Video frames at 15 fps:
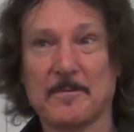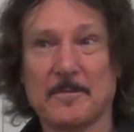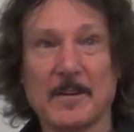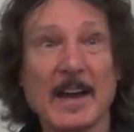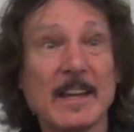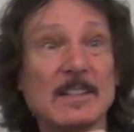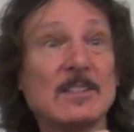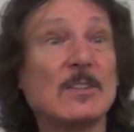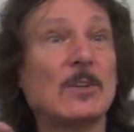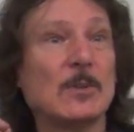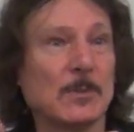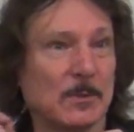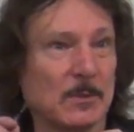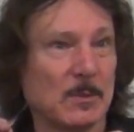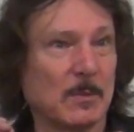
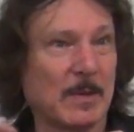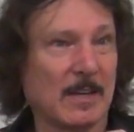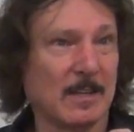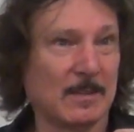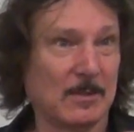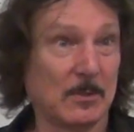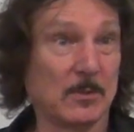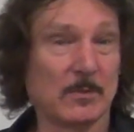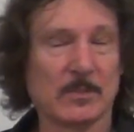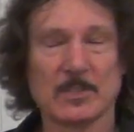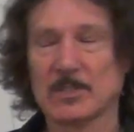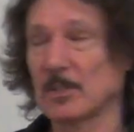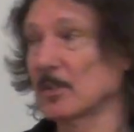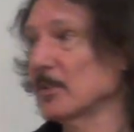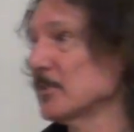fine-tuned by the
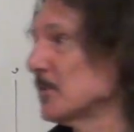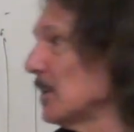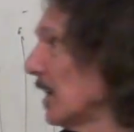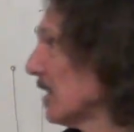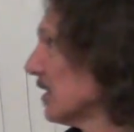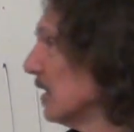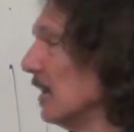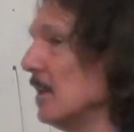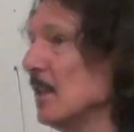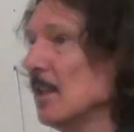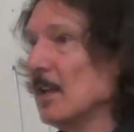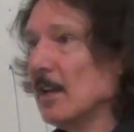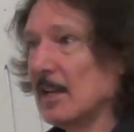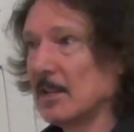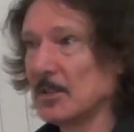universal construction.
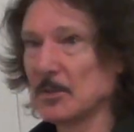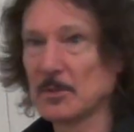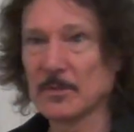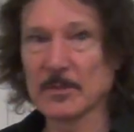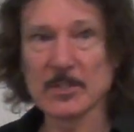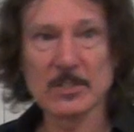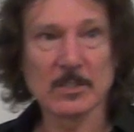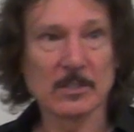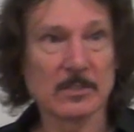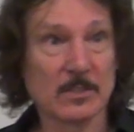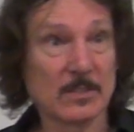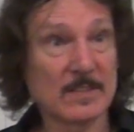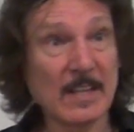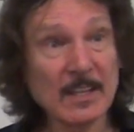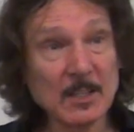The
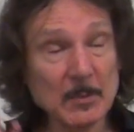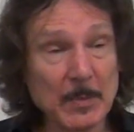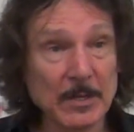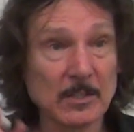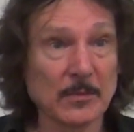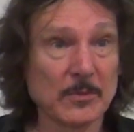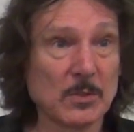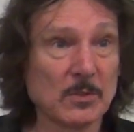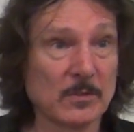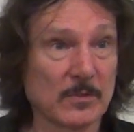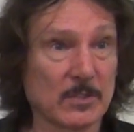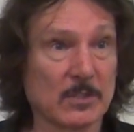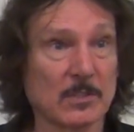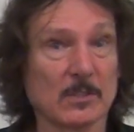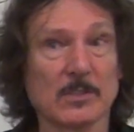second part of the
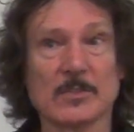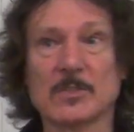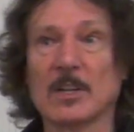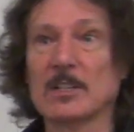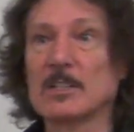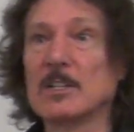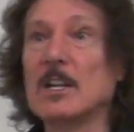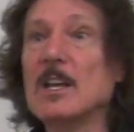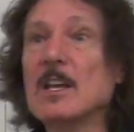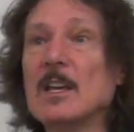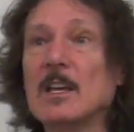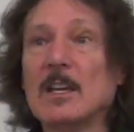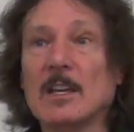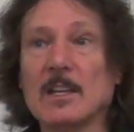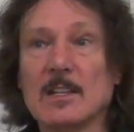universal construction
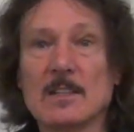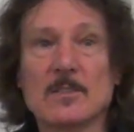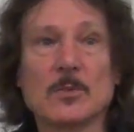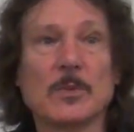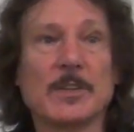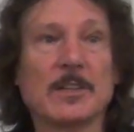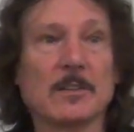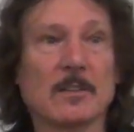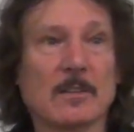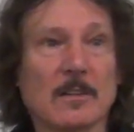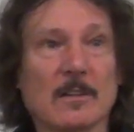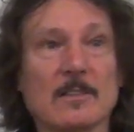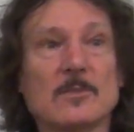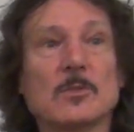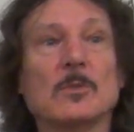is
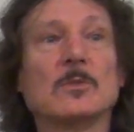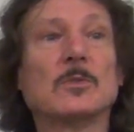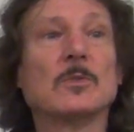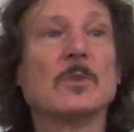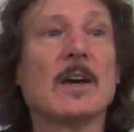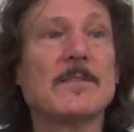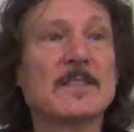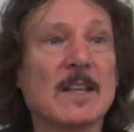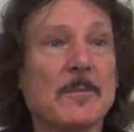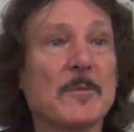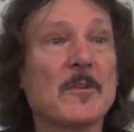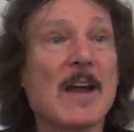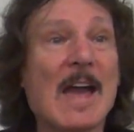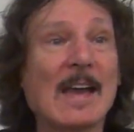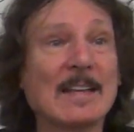to have some
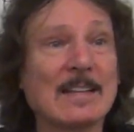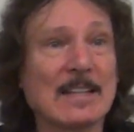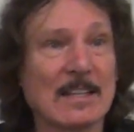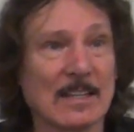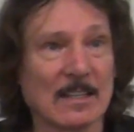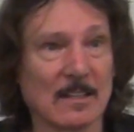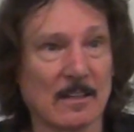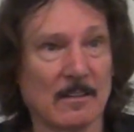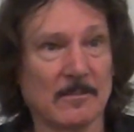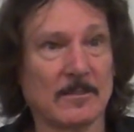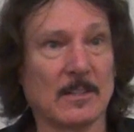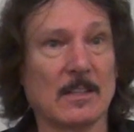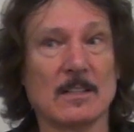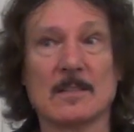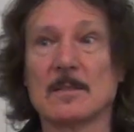ranking of
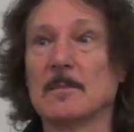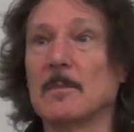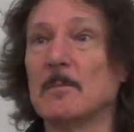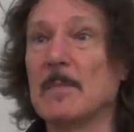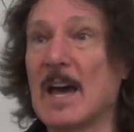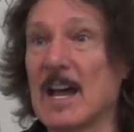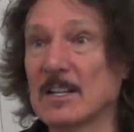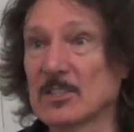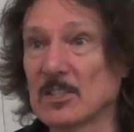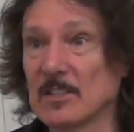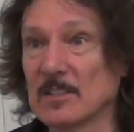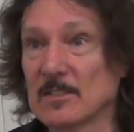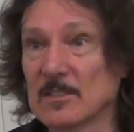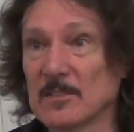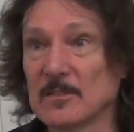these
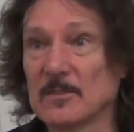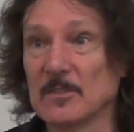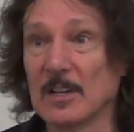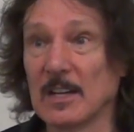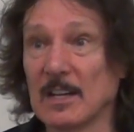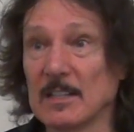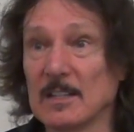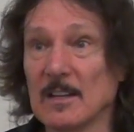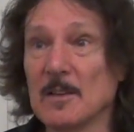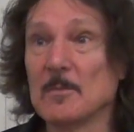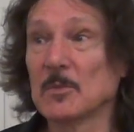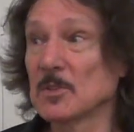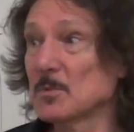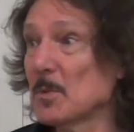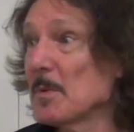matches, right?
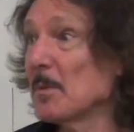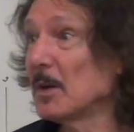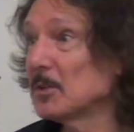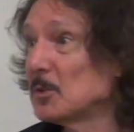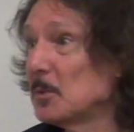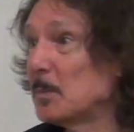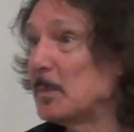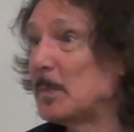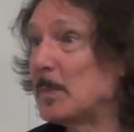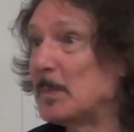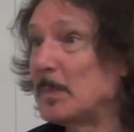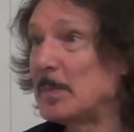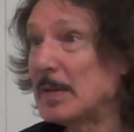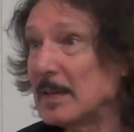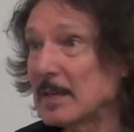Because we want to
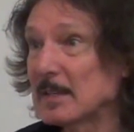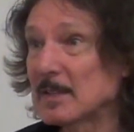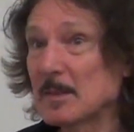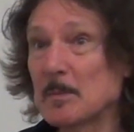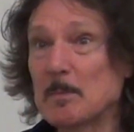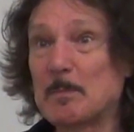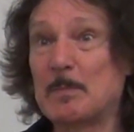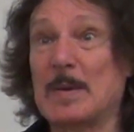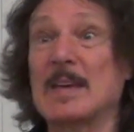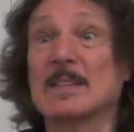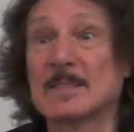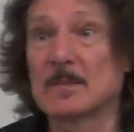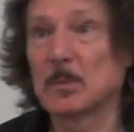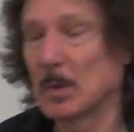pick the best